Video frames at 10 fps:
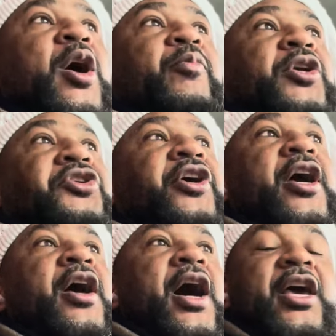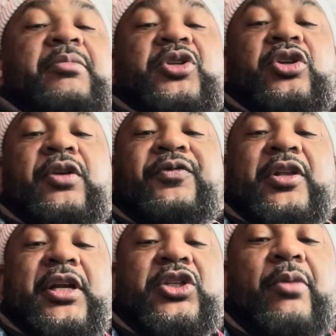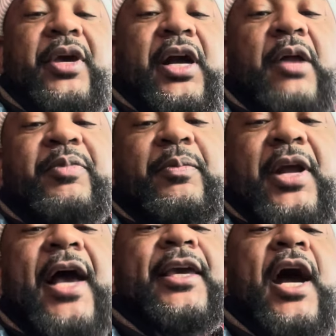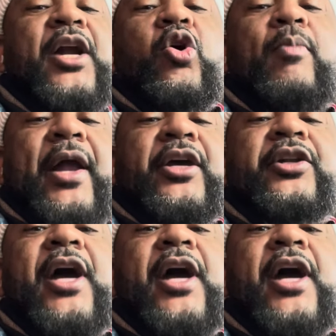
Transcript: portray an image in front of the Jamaican people like you are nobody good.